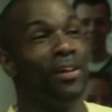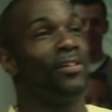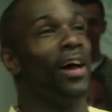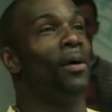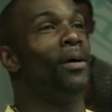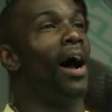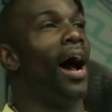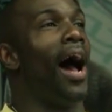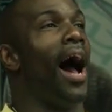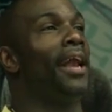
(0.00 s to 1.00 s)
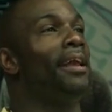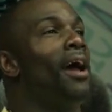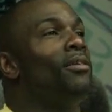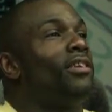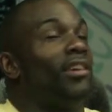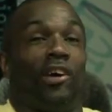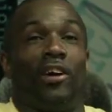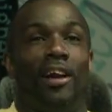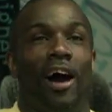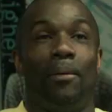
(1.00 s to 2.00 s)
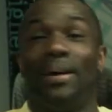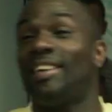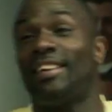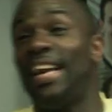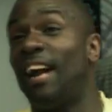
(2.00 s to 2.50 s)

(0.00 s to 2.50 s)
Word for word: So, unknowns to John and I, we're just in